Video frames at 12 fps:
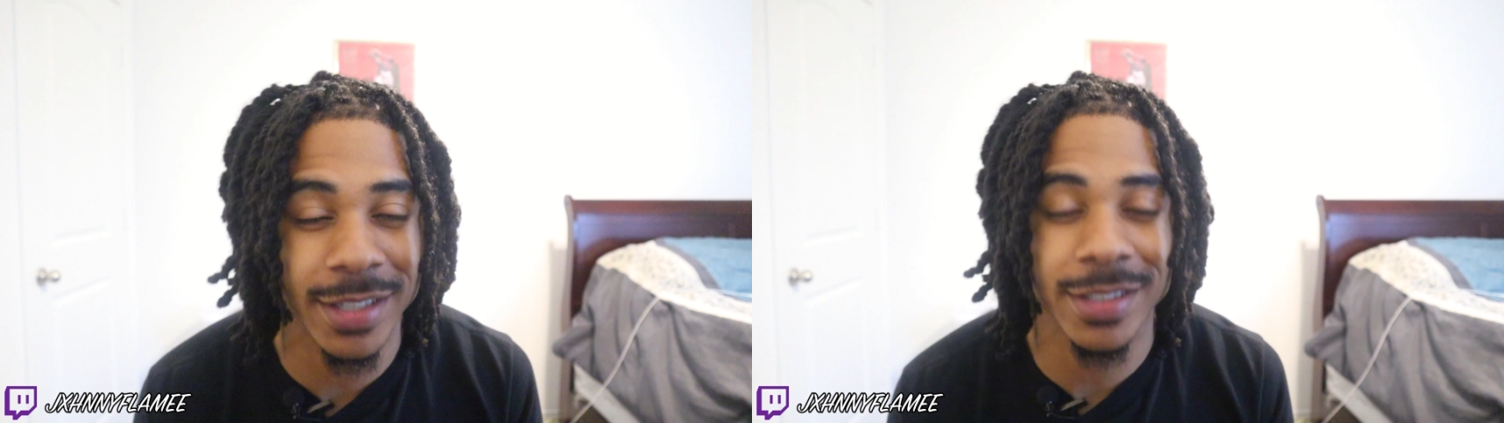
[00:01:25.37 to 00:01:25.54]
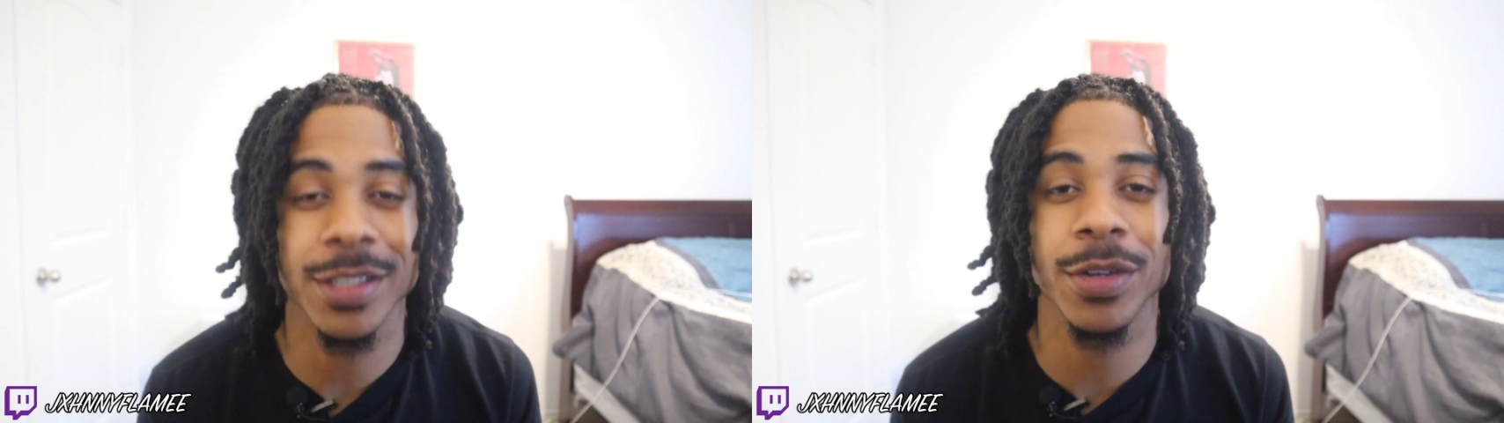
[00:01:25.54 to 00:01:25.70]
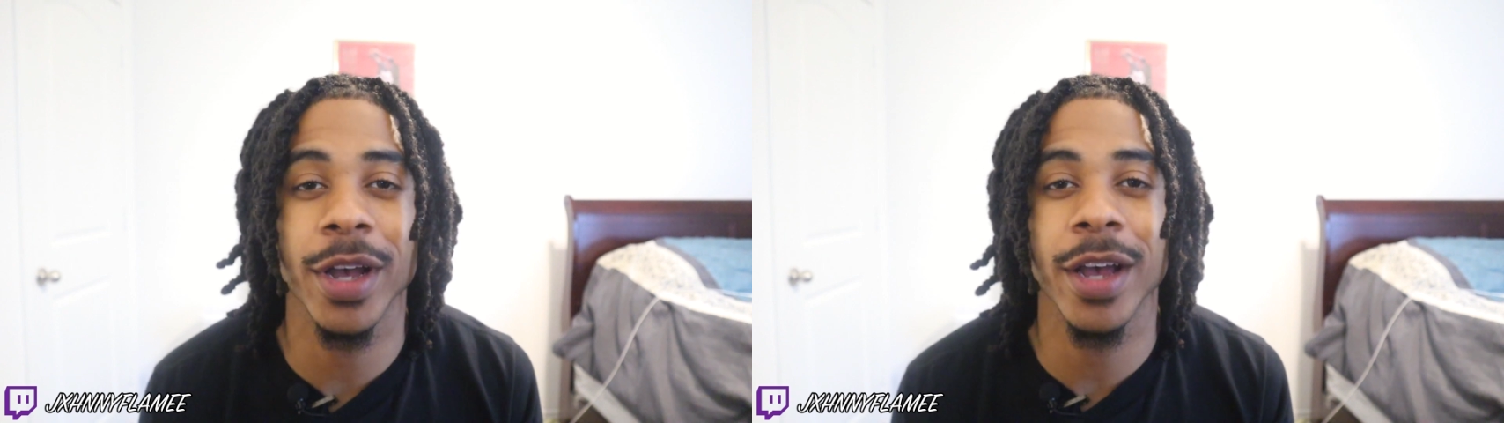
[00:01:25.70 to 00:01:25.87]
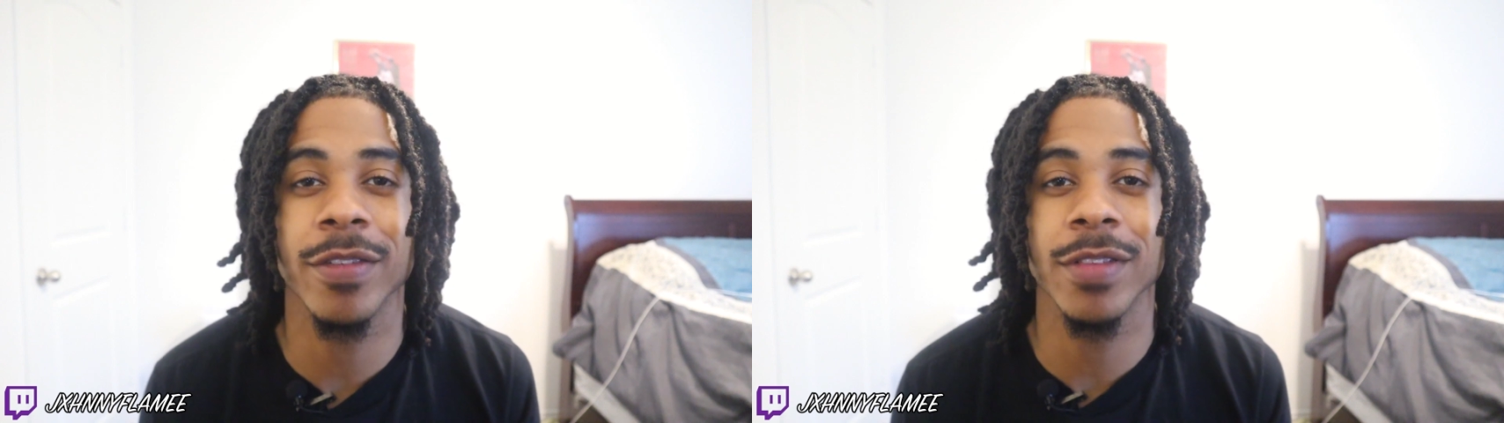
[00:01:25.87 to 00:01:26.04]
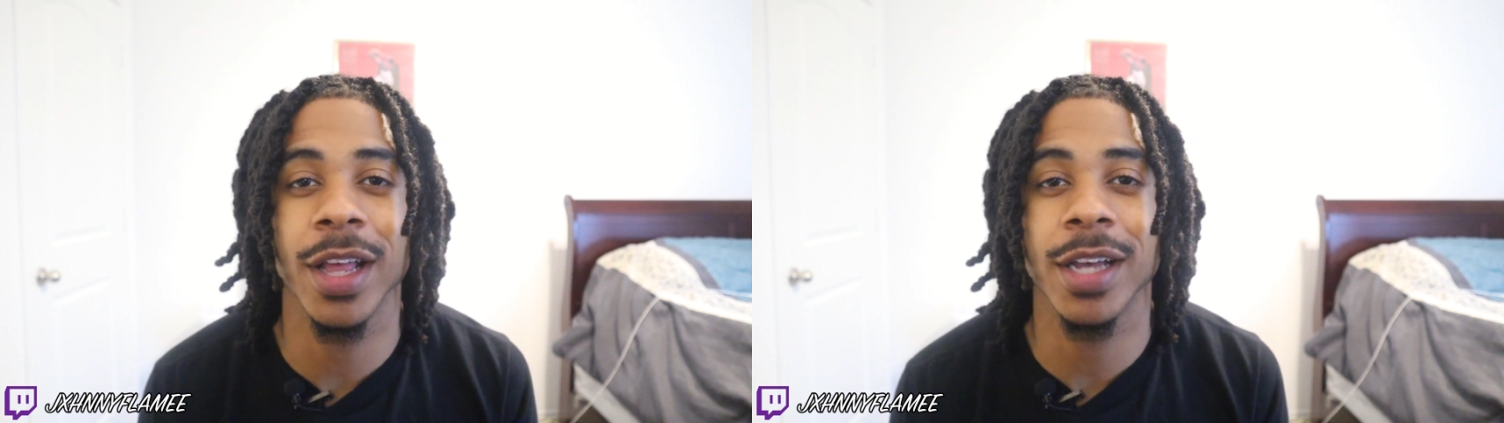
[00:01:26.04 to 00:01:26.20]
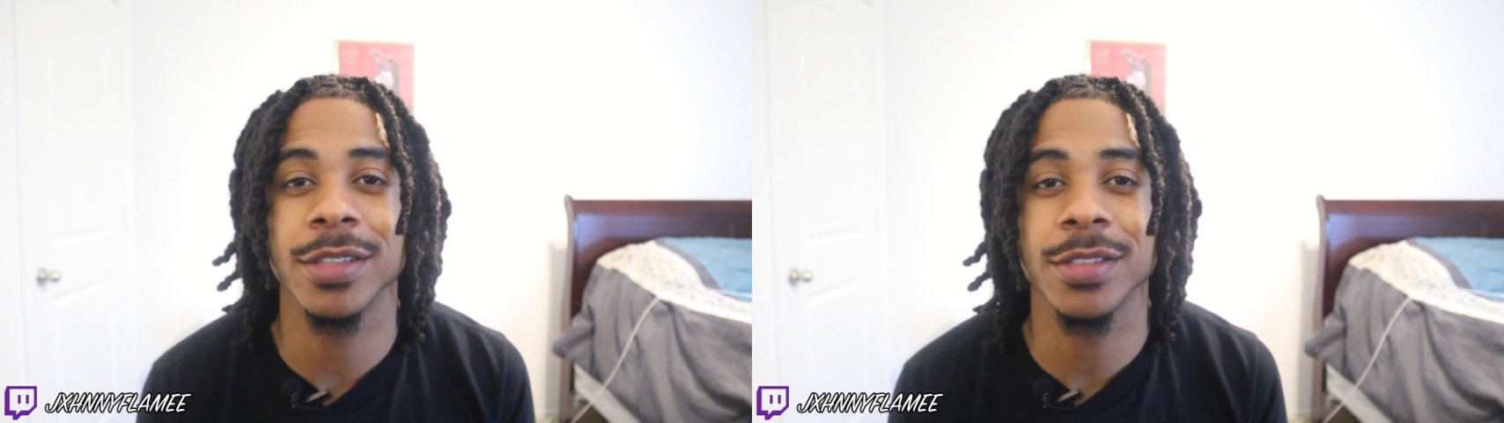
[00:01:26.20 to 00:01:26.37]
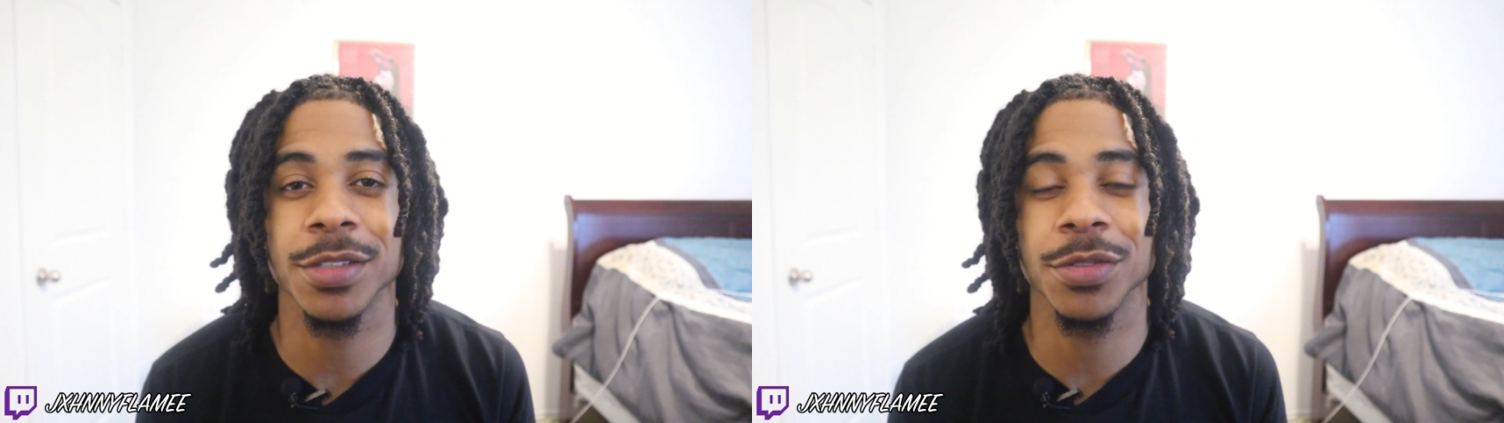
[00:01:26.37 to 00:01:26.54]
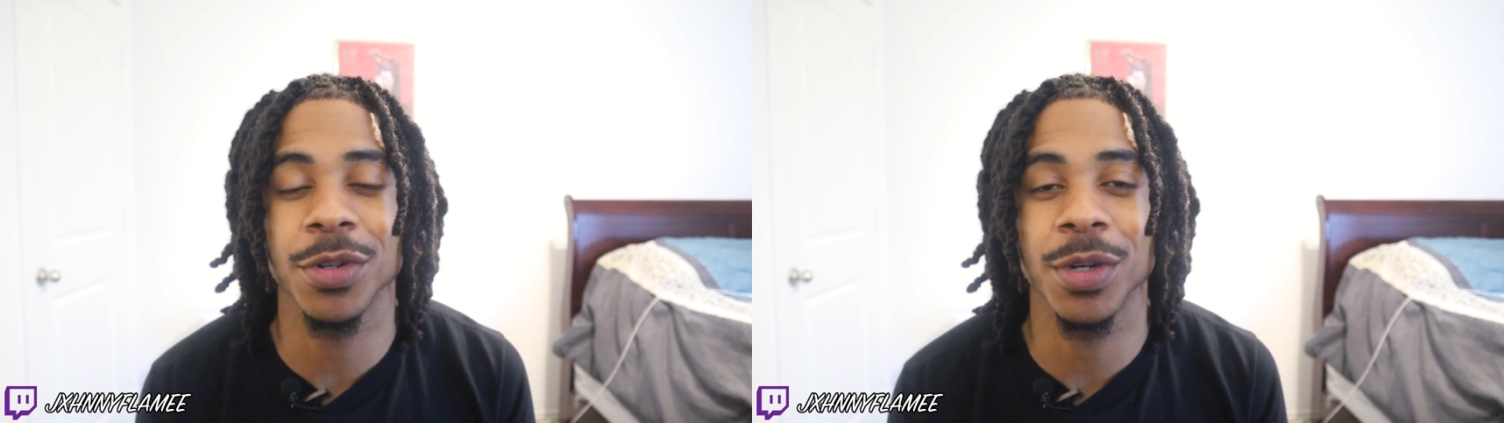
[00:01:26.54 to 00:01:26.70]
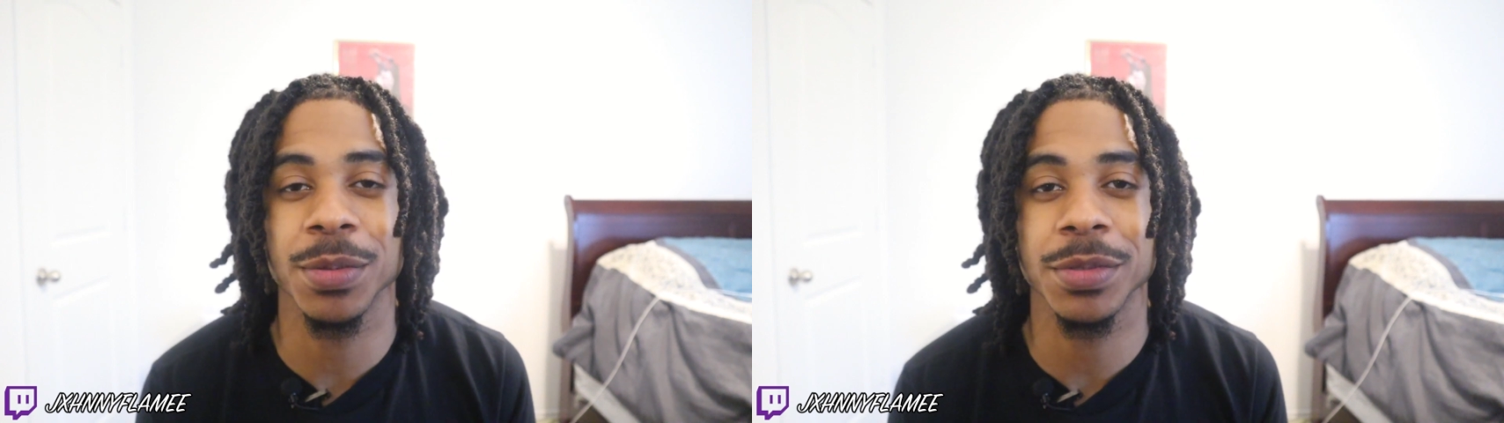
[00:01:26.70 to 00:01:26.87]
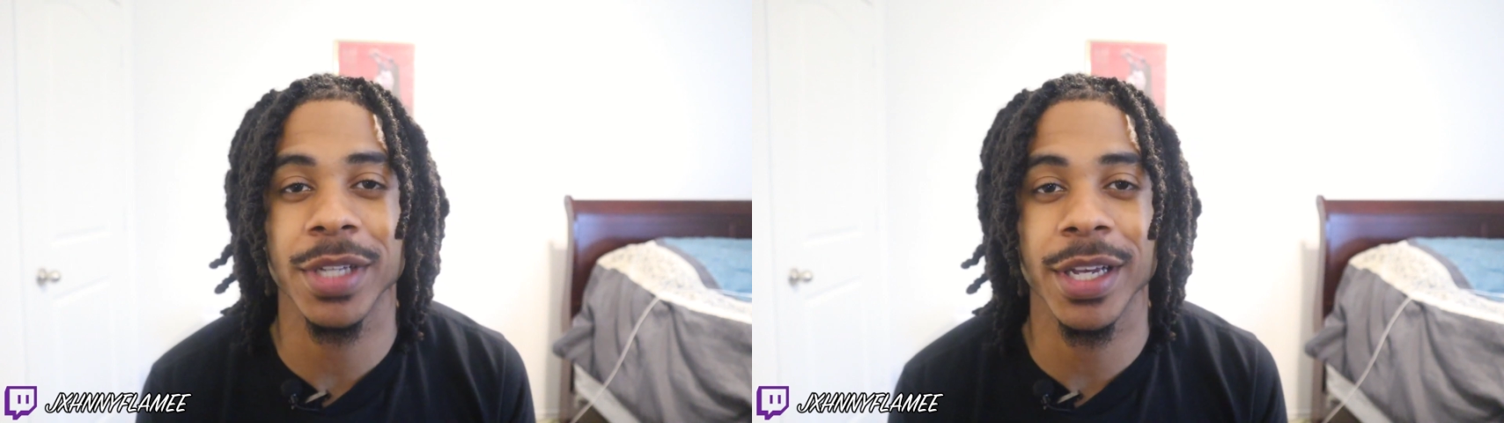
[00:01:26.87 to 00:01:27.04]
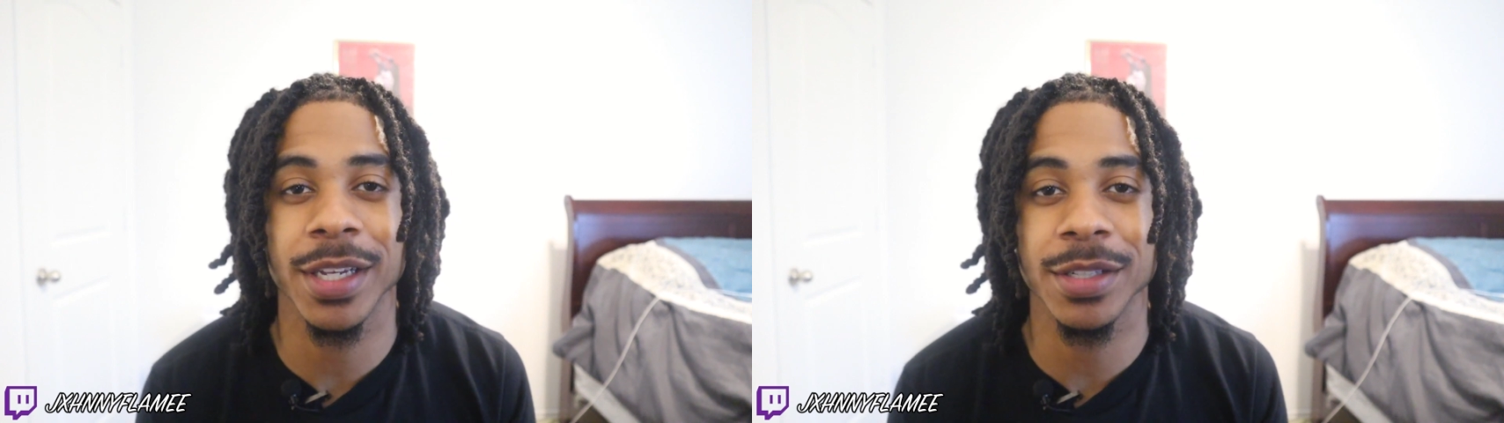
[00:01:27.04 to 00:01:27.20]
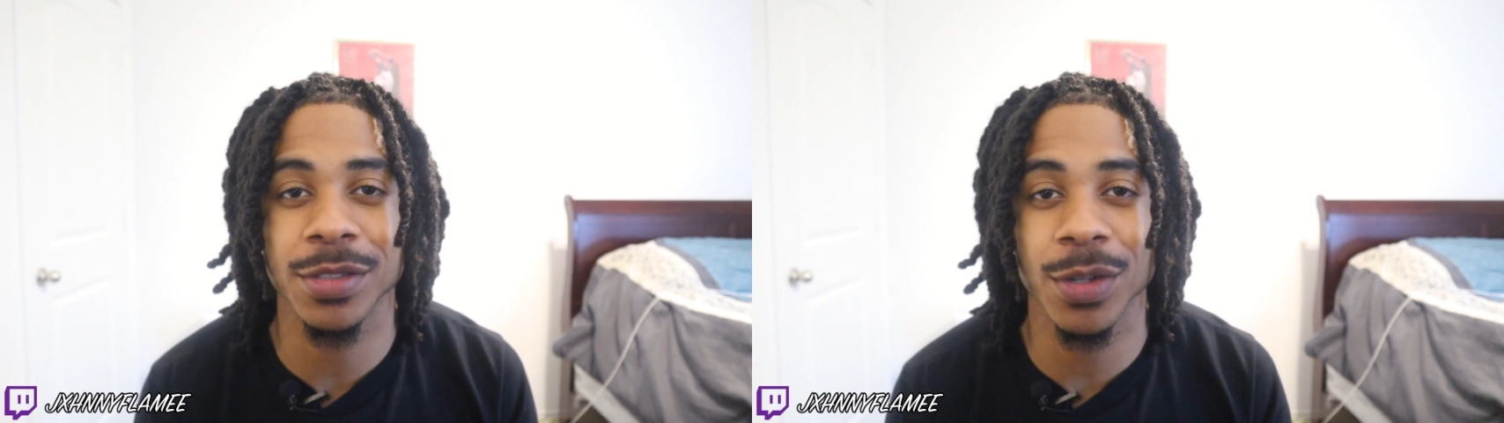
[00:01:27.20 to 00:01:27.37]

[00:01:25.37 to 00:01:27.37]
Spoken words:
I still have Locs, you know what I'm saying?